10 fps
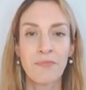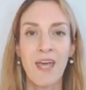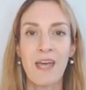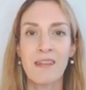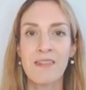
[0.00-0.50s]

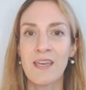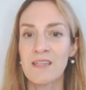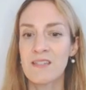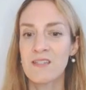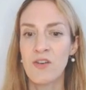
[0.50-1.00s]
and there
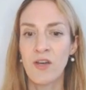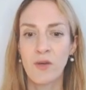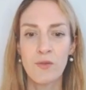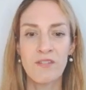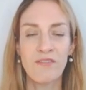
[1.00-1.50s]
is
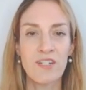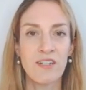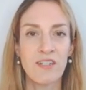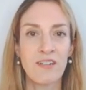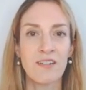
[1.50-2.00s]
no
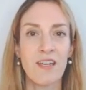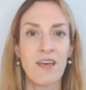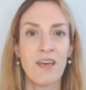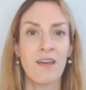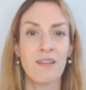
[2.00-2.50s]
division
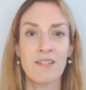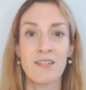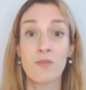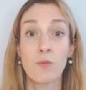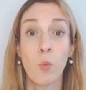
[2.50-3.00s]
there.
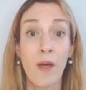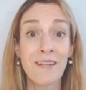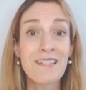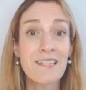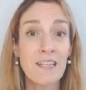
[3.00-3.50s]
This is
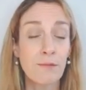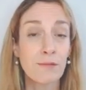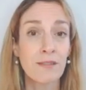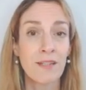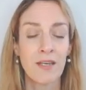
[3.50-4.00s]
one
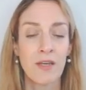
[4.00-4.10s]
syllable.